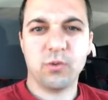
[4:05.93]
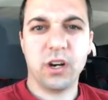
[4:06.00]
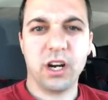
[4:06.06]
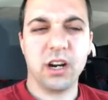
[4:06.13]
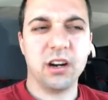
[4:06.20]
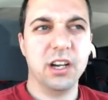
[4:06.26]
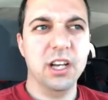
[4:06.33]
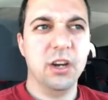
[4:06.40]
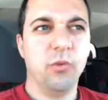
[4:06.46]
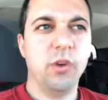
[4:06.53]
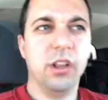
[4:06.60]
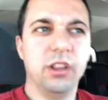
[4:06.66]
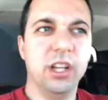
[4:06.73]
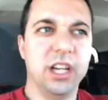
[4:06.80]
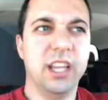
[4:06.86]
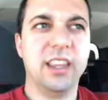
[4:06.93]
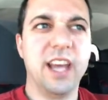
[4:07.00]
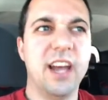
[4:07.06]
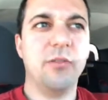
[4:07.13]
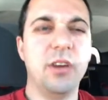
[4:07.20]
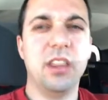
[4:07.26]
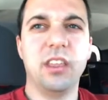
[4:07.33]
where we look at
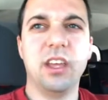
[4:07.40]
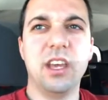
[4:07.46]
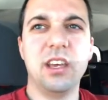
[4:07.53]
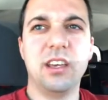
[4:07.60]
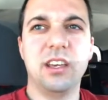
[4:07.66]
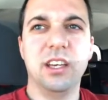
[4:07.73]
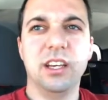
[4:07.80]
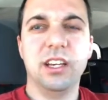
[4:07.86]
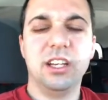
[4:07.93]
that and we think,